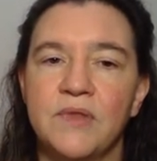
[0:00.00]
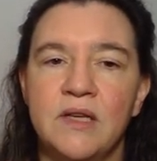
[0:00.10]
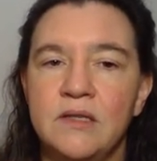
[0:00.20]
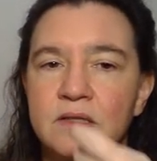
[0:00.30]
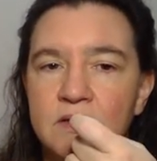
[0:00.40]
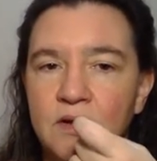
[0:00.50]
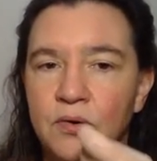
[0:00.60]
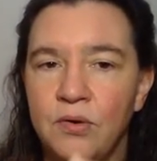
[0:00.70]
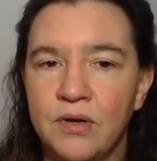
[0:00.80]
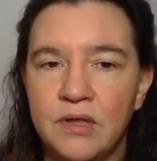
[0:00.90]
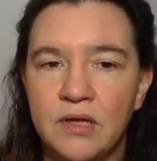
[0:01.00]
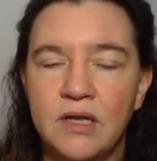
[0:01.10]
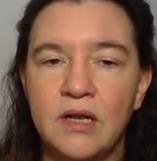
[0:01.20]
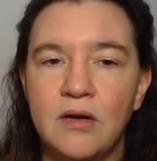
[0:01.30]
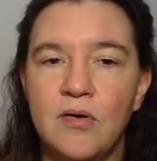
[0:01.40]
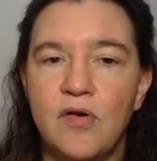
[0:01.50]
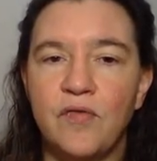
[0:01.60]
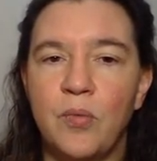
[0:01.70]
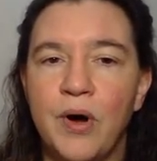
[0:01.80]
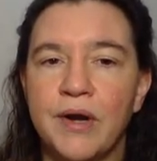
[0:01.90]
is all in the little o of
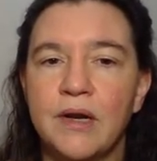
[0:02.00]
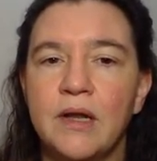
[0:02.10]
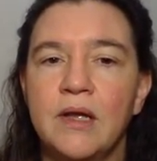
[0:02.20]
one.